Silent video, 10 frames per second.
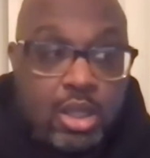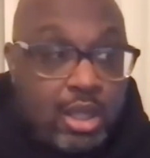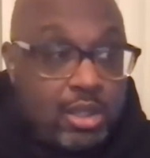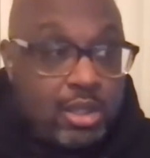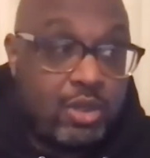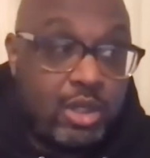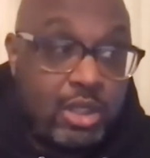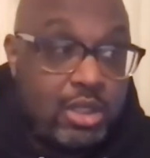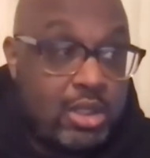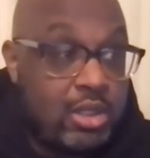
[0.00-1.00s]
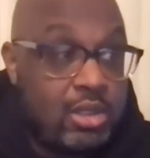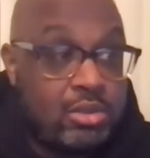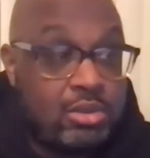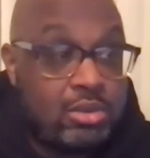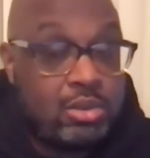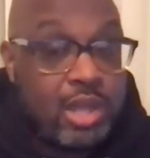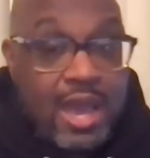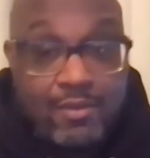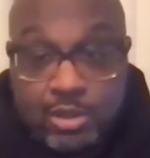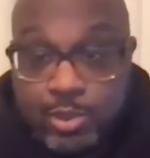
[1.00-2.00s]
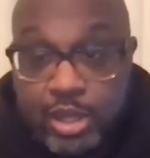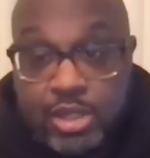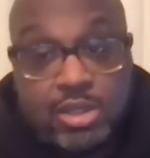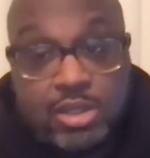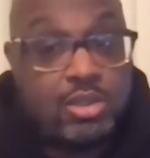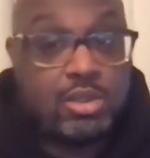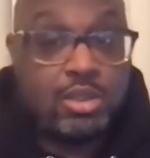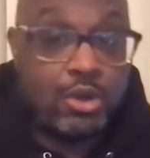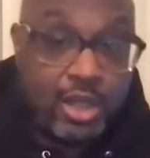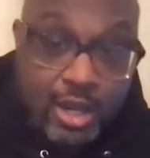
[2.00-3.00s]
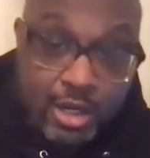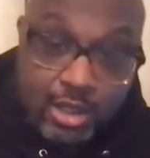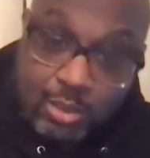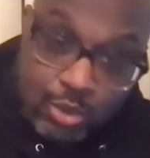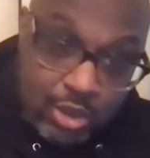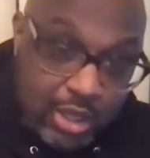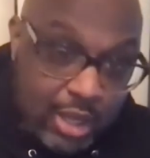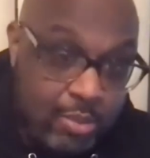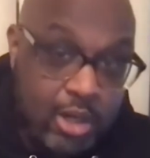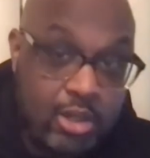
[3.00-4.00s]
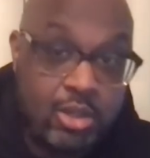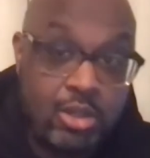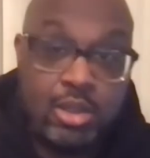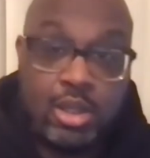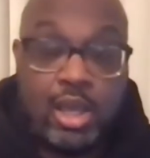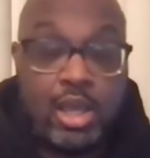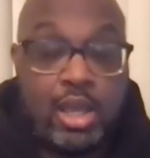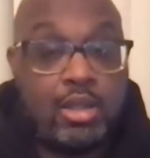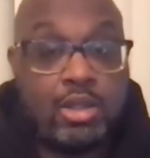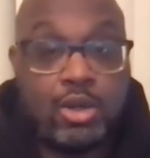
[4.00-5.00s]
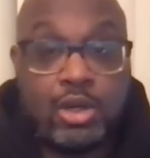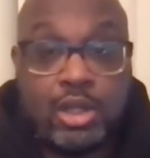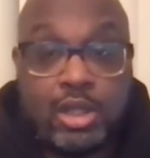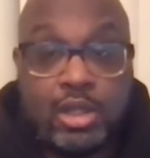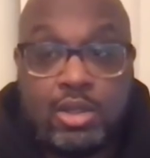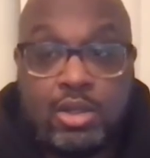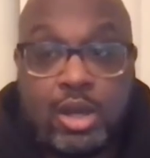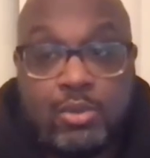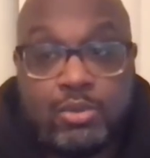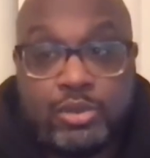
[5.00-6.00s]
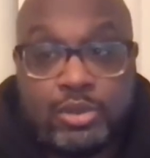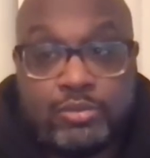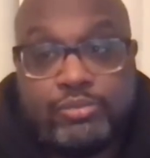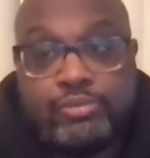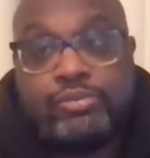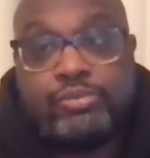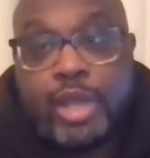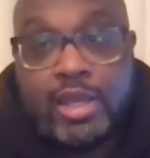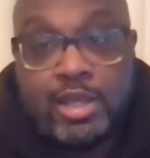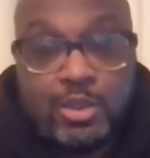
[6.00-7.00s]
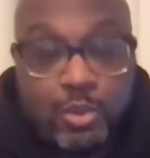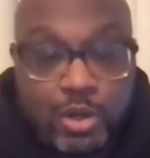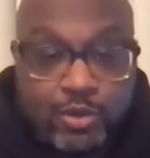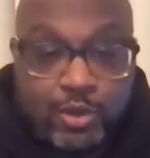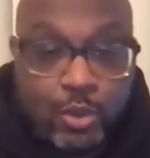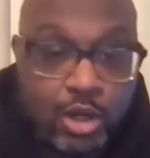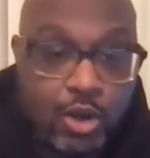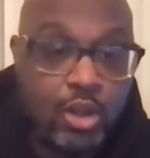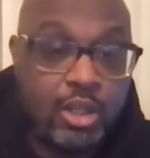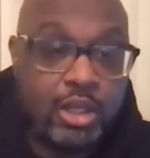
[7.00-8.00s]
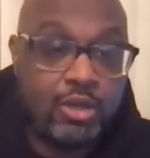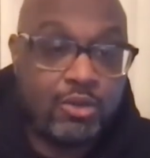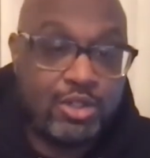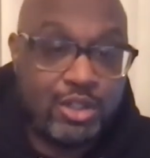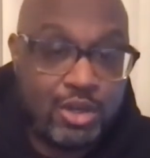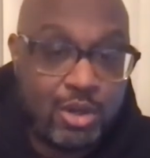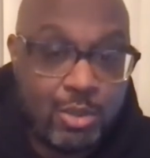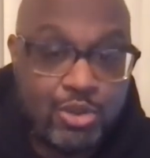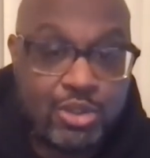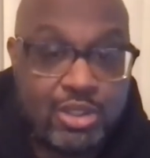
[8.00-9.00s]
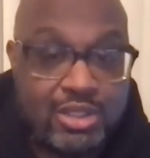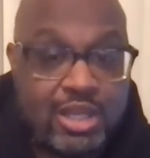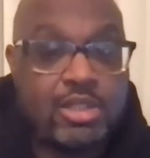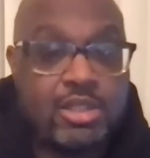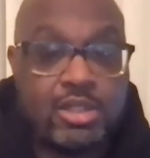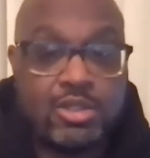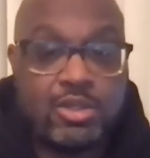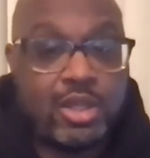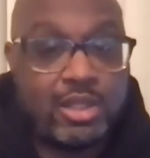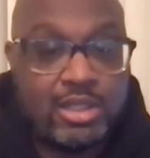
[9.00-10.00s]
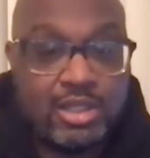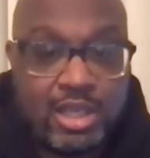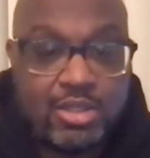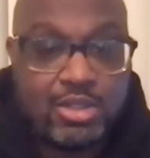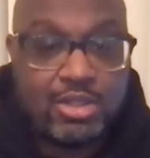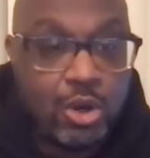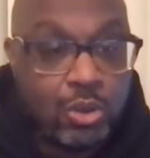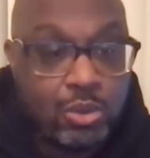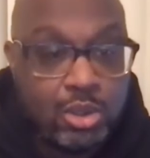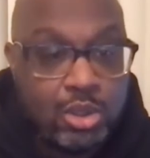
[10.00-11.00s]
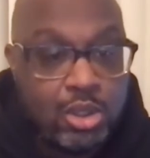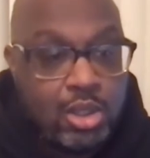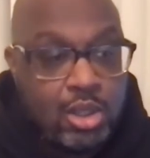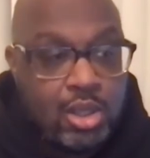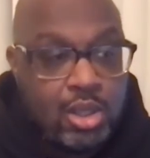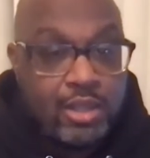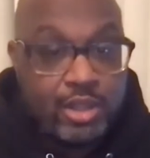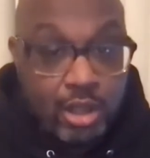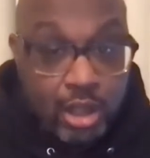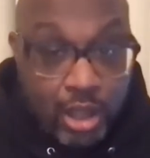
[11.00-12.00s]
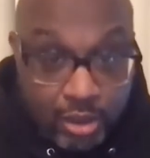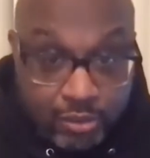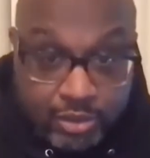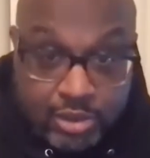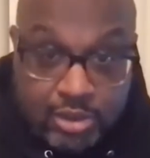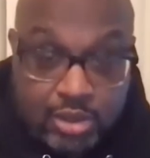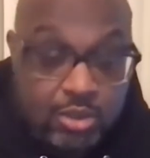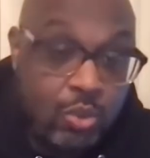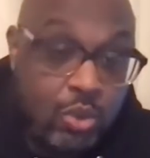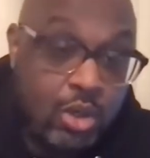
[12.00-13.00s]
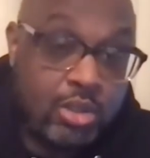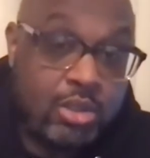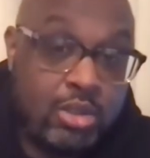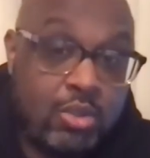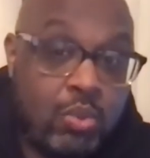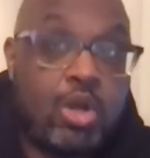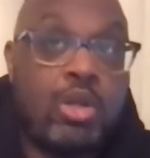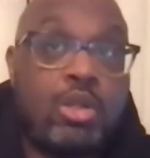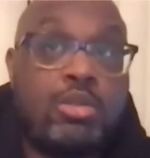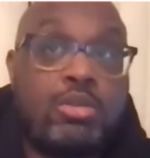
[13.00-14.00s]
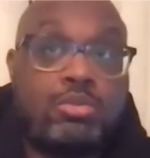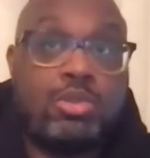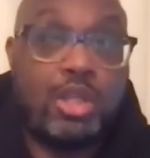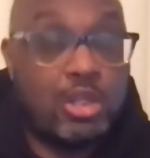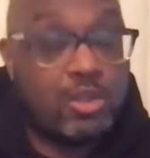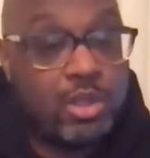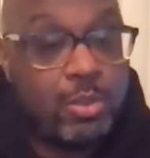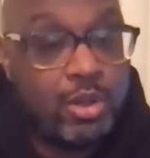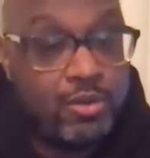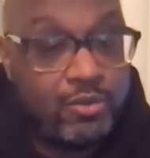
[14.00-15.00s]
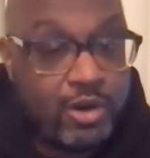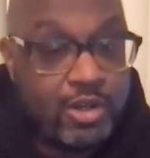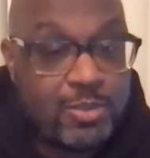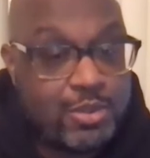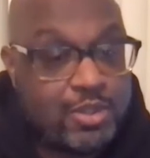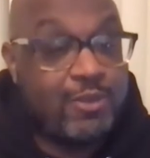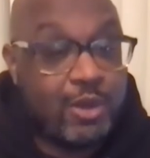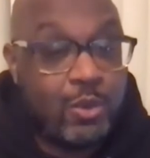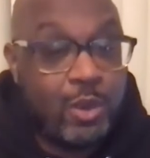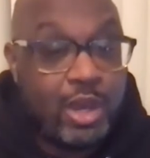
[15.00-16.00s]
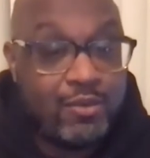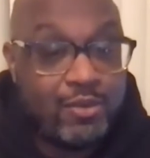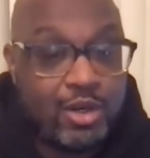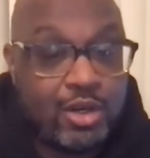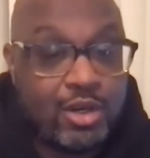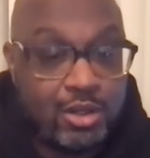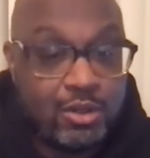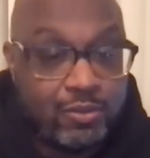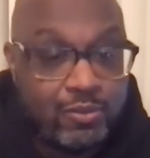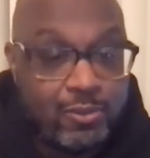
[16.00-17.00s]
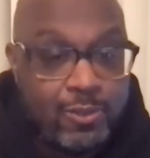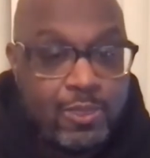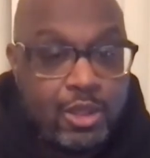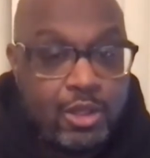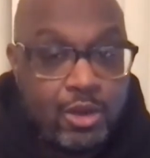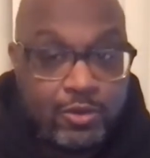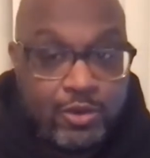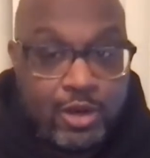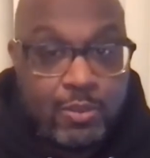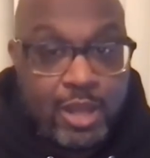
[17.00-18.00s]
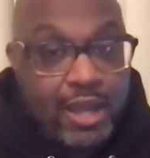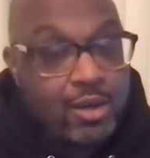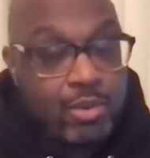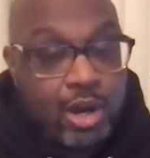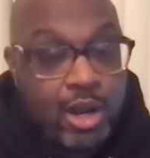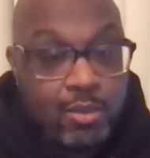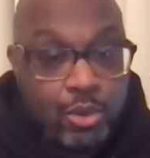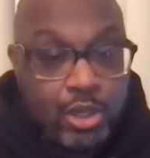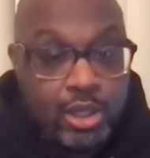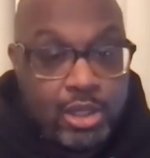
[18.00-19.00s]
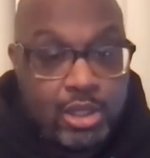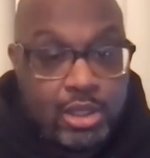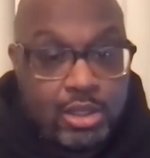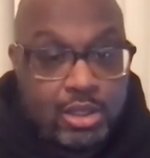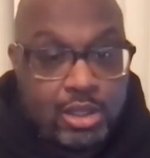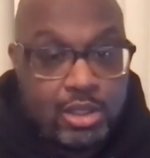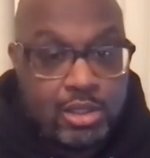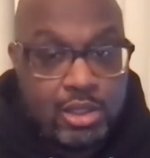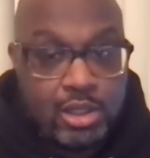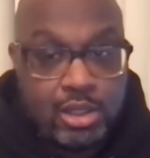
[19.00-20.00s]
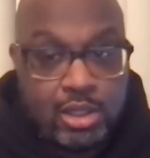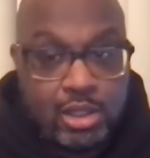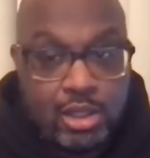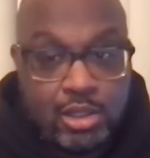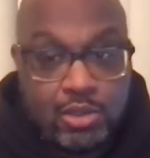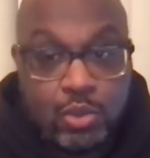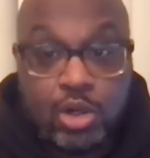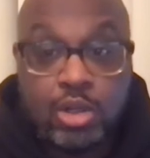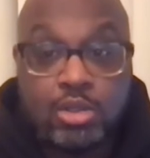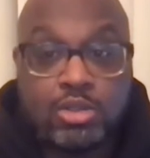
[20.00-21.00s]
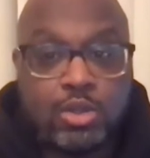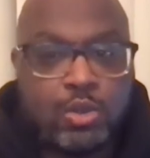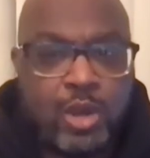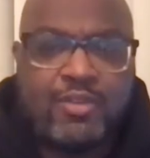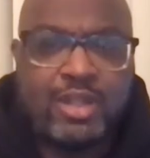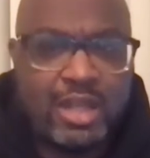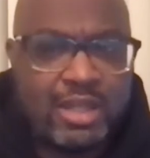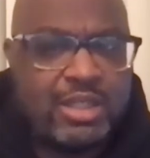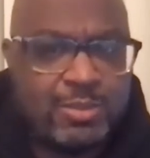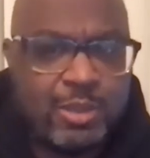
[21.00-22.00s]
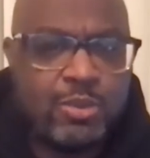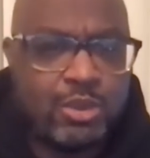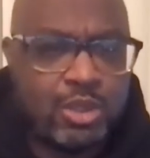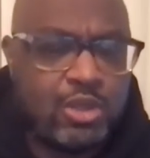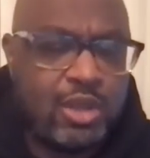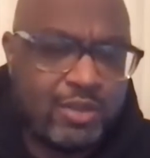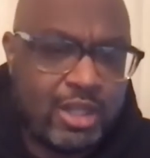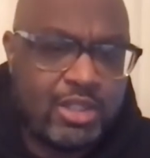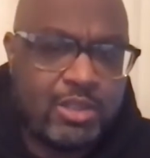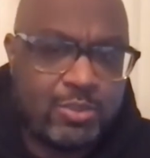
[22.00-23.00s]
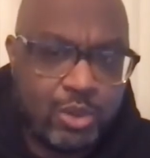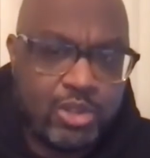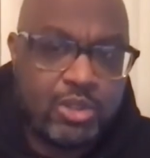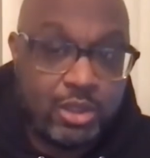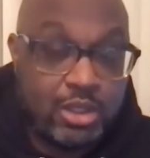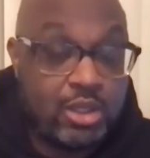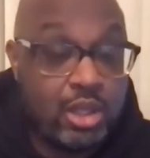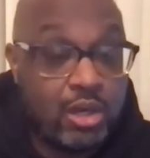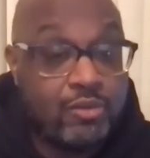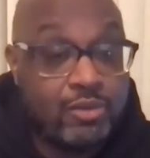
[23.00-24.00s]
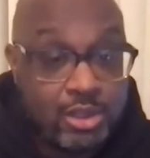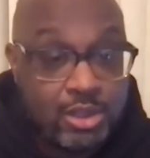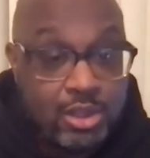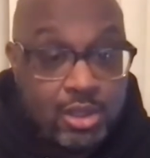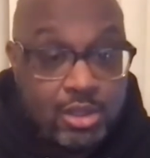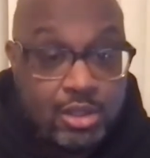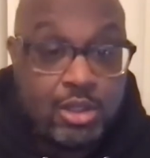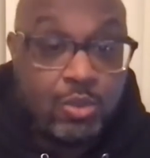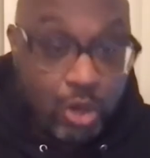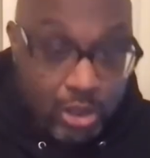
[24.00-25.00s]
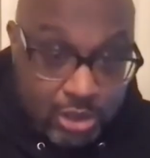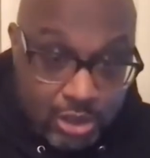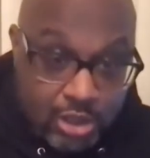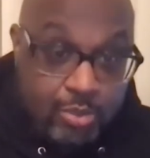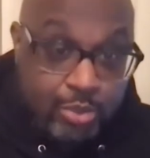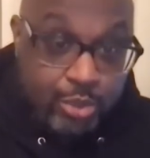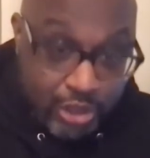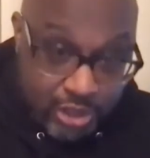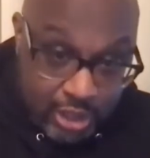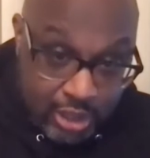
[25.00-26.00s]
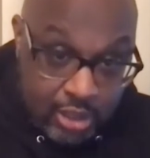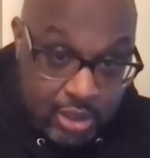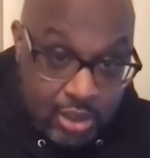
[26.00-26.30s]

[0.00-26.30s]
it's really the having the patience, learning how to communicate better, and learning, you know, for I guess you want, if you want to call it, increasing your emotional intelligence so that these kids know that they're loved because the world, the world deals with them in a very specific way. If you're, you know, you know, if you're a black or brown boy in, in this in, in in this world, so you have to let these people know, you have to let these boys know that they're loved, that they're wanted, they're appreciated,